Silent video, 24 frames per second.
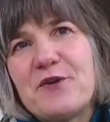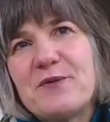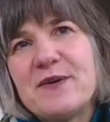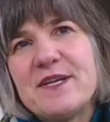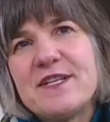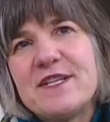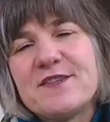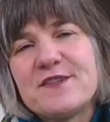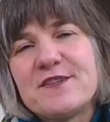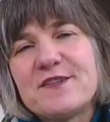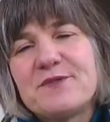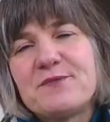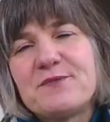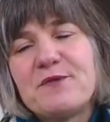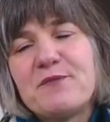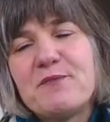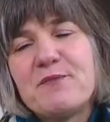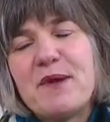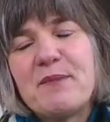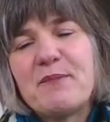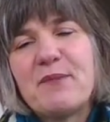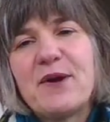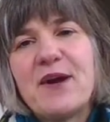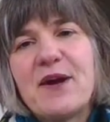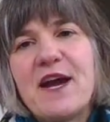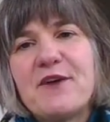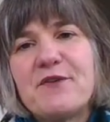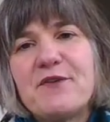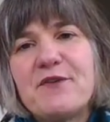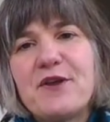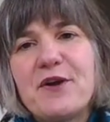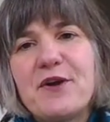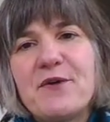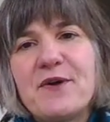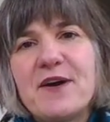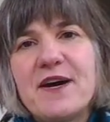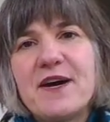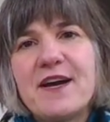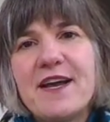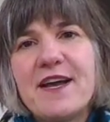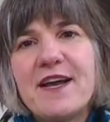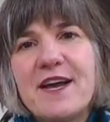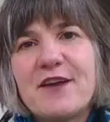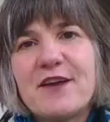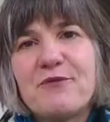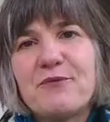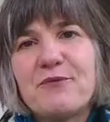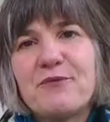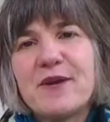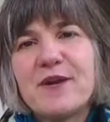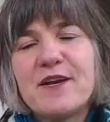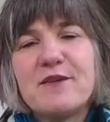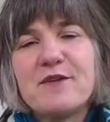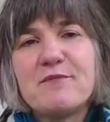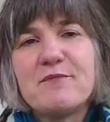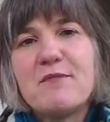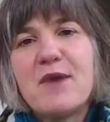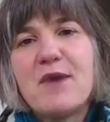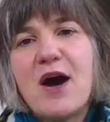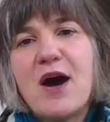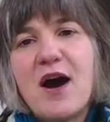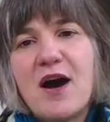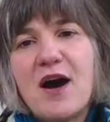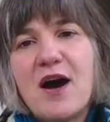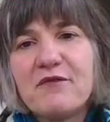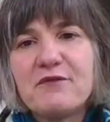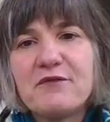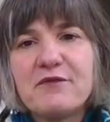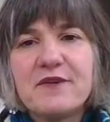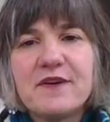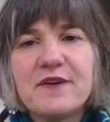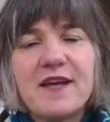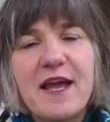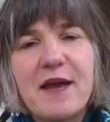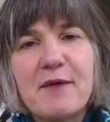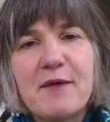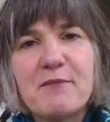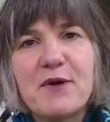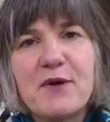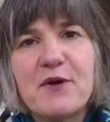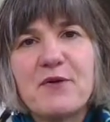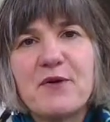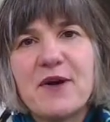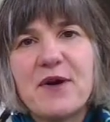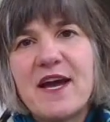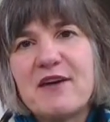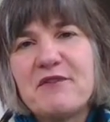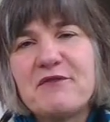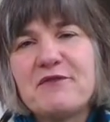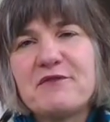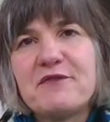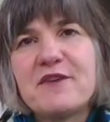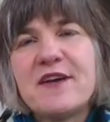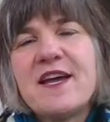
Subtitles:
We just remember how Noah had written Moth, M-O-F,